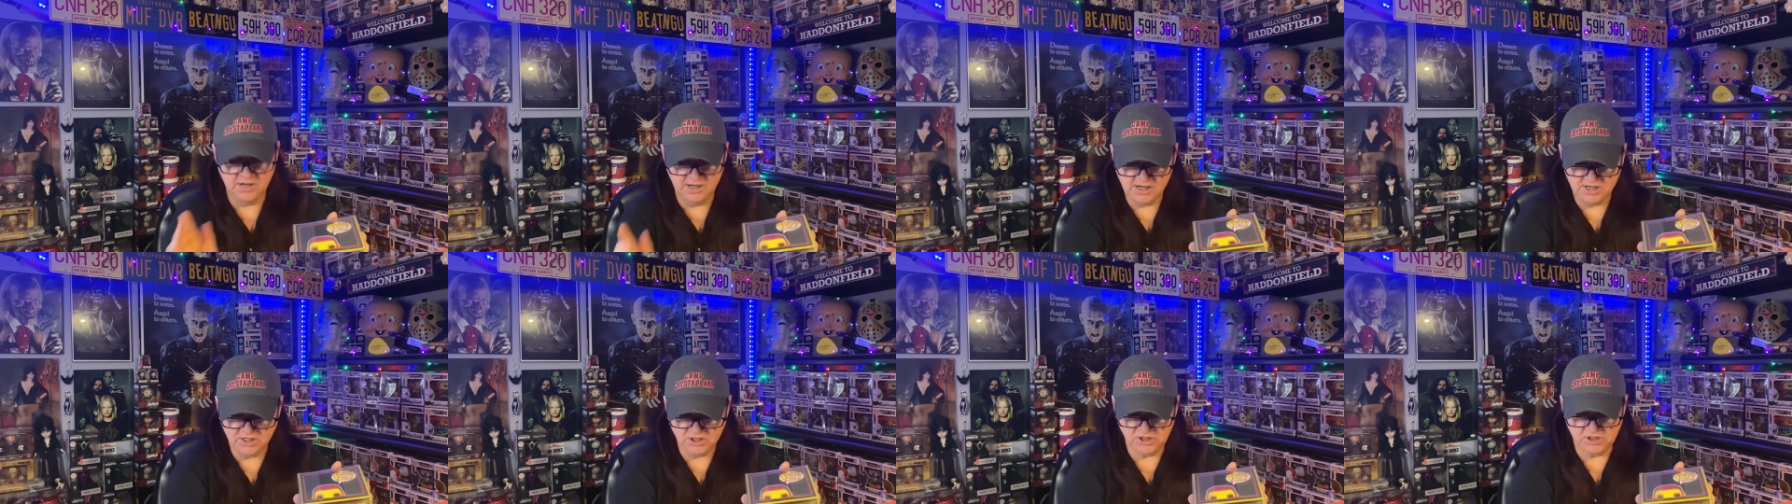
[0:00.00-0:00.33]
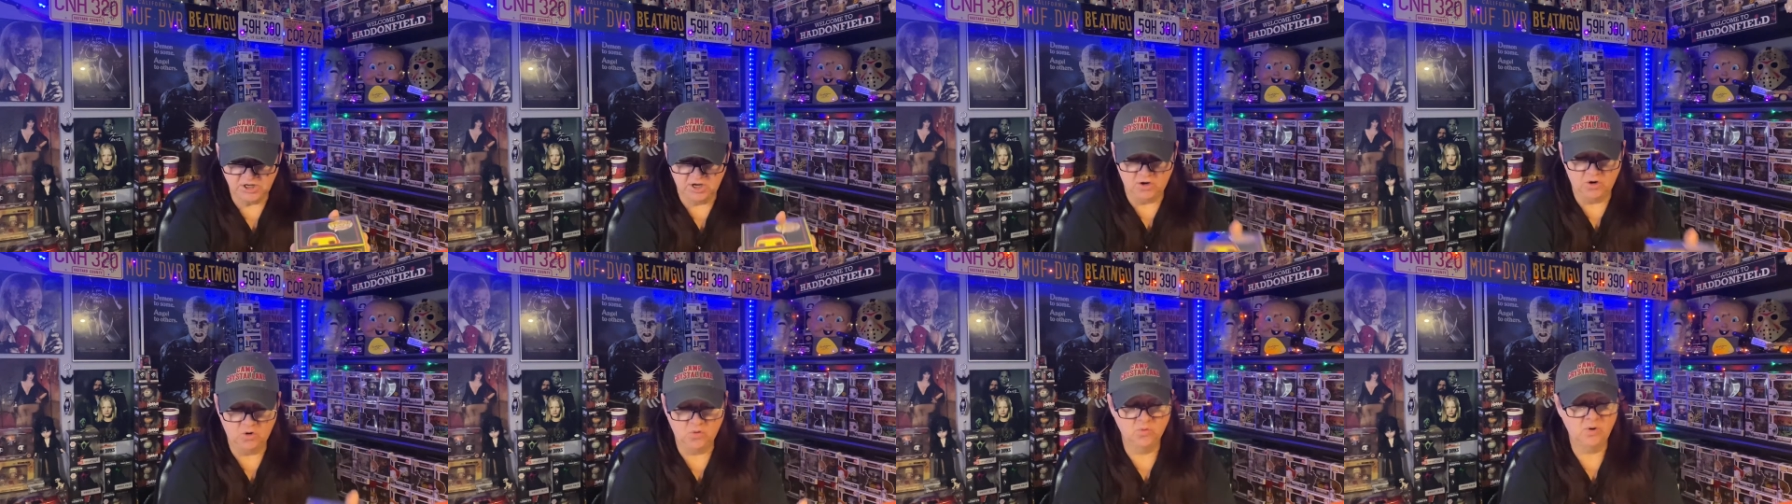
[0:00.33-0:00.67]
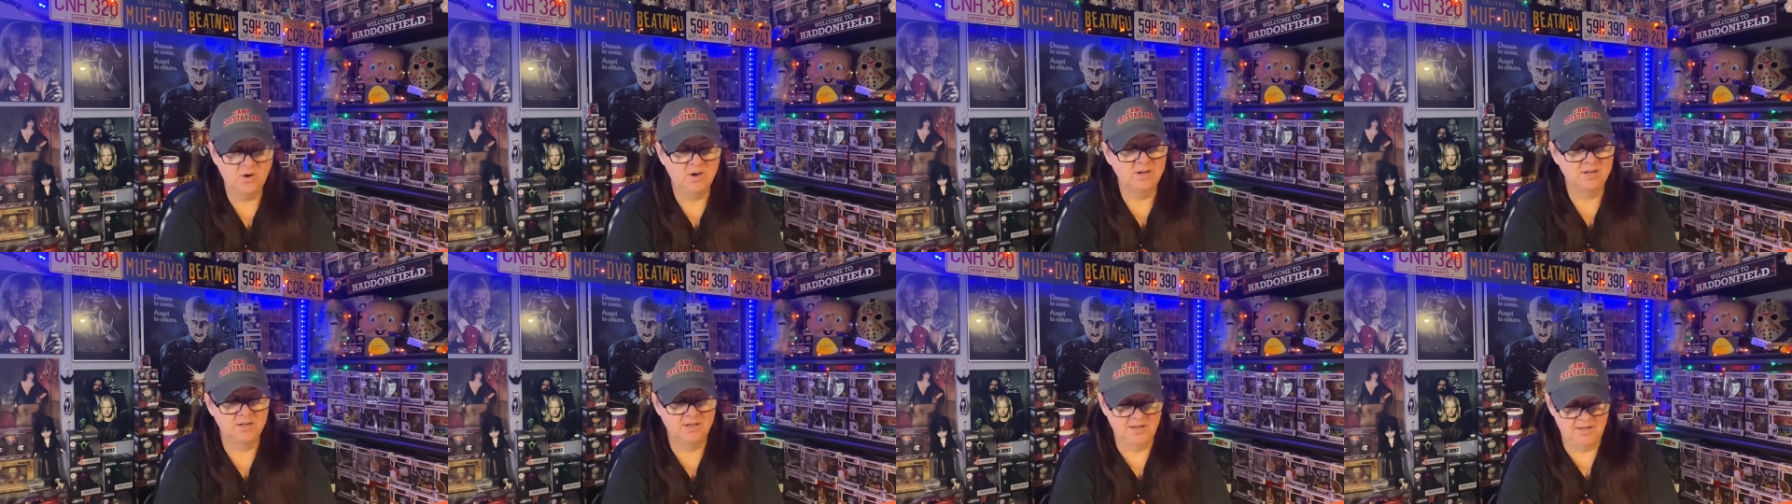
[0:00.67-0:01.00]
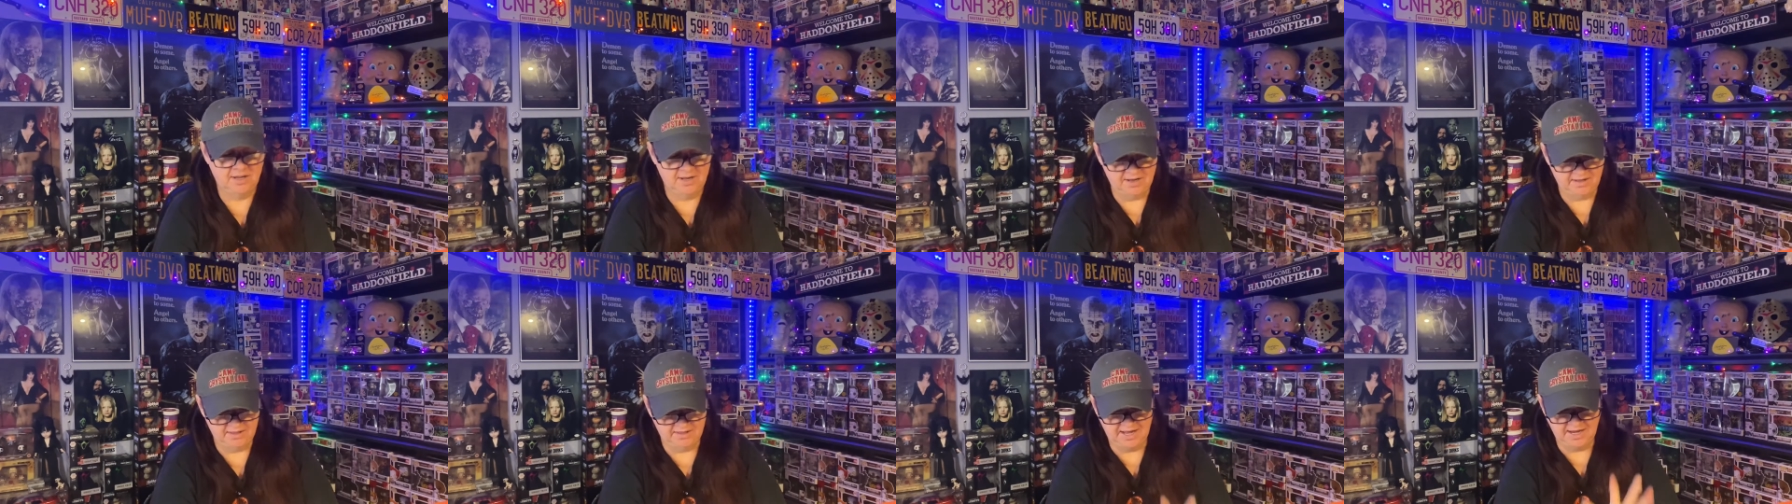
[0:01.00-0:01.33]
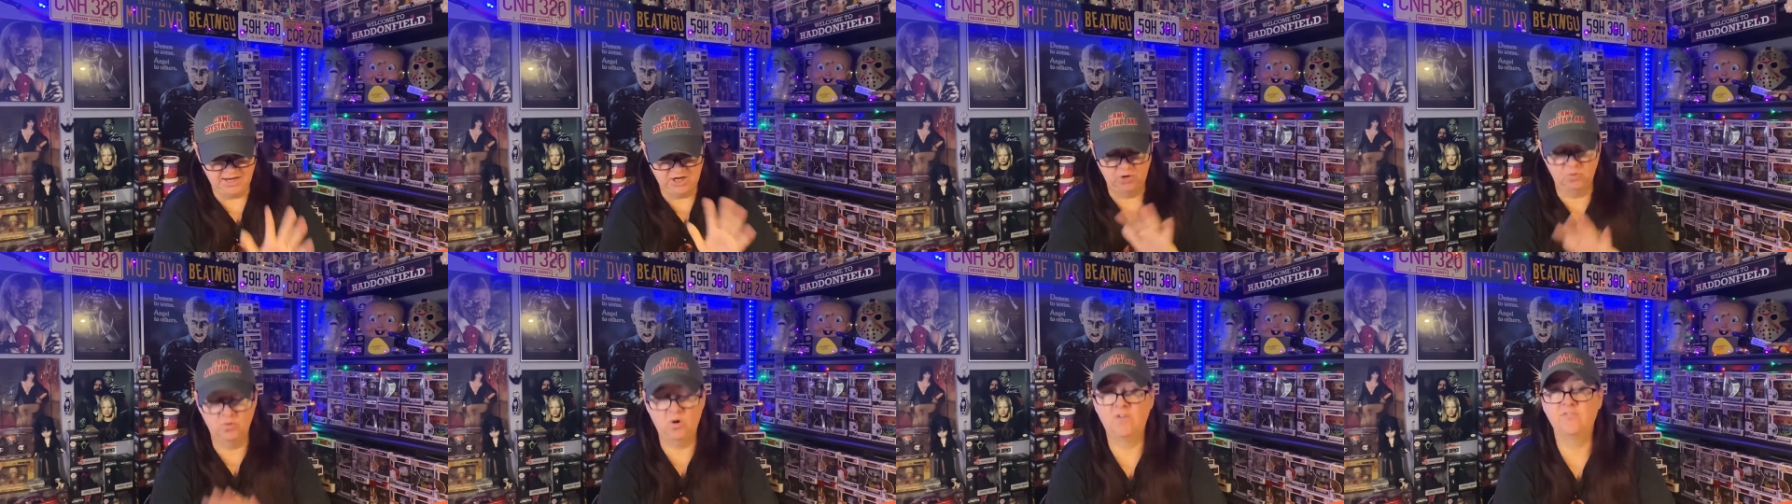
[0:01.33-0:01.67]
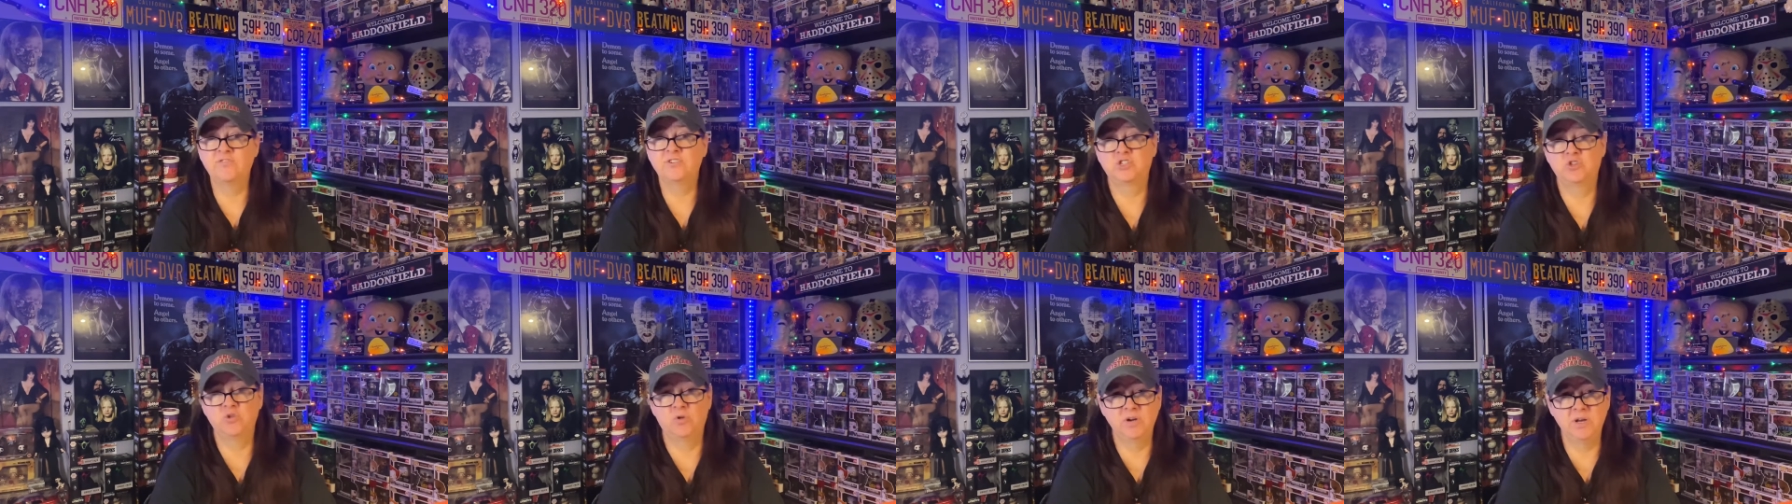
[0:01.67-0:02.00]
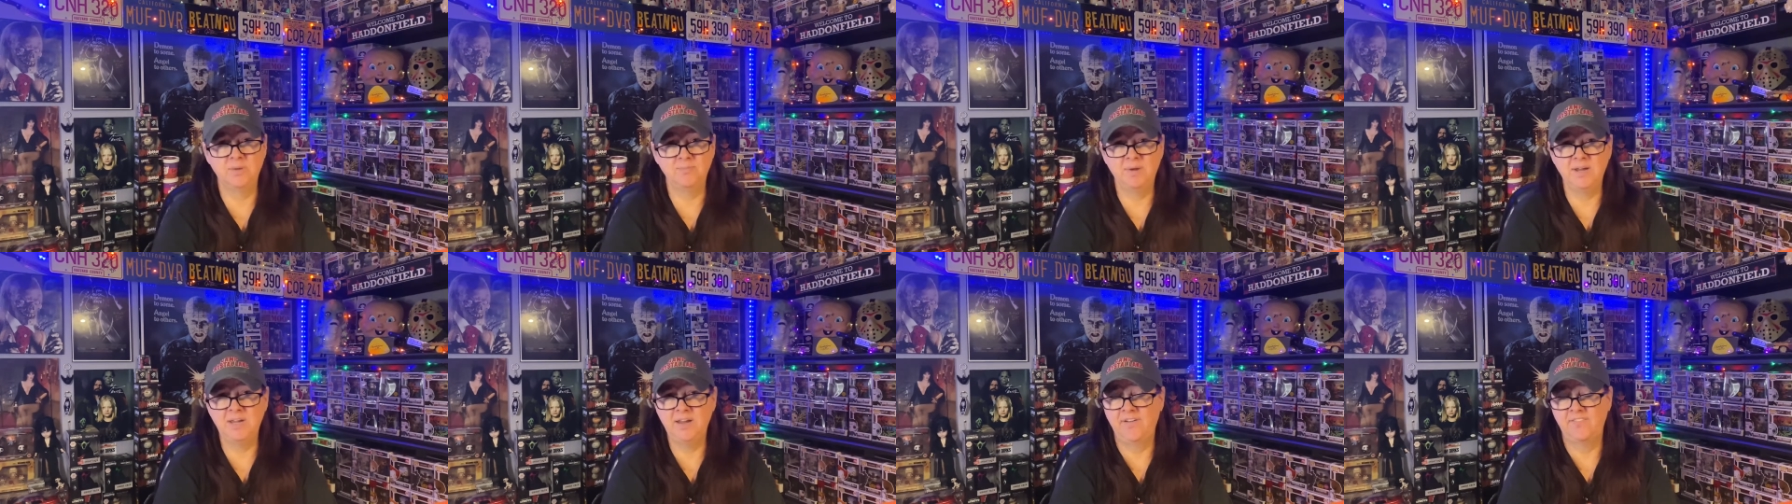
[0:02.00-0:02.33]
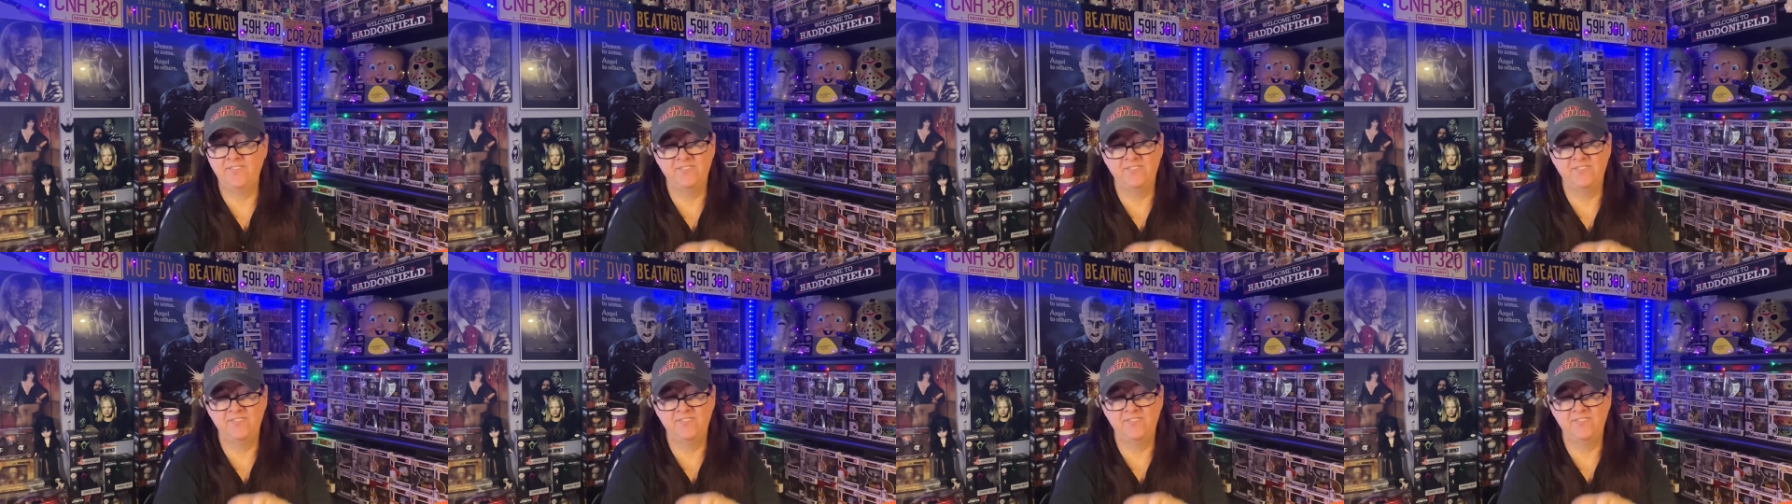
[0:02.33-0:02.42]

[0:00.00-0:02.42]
So thank you all for joining me.